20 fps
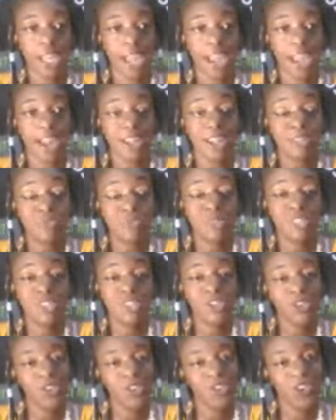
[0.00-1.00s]
elected
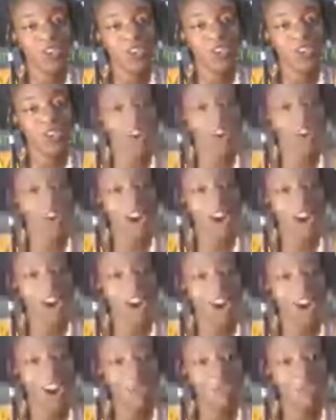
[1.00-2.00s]
officials,
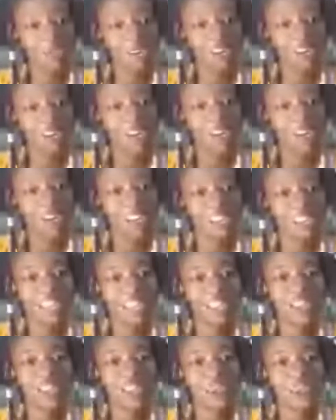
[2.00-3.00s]
to come
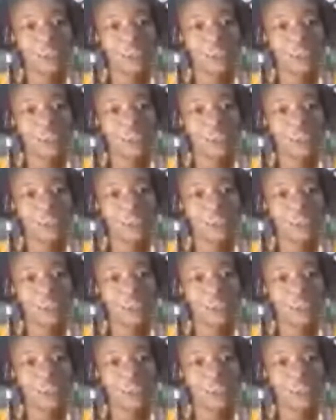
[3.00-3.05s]
online